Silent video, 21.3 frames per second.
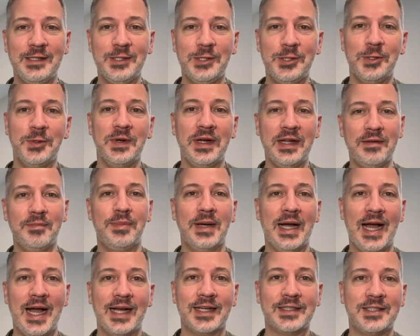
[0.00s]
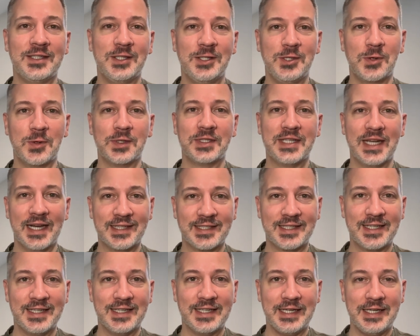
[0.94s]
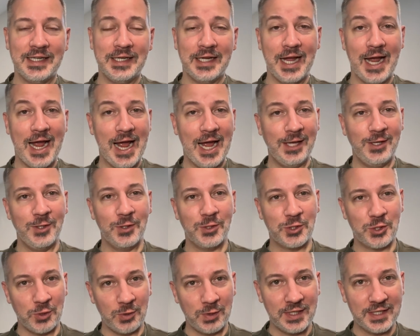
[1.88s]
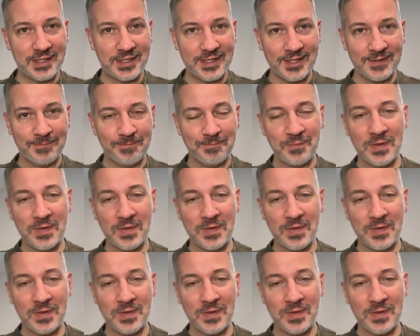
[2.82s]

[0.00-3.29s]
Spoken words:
you impact your destiny and your choice.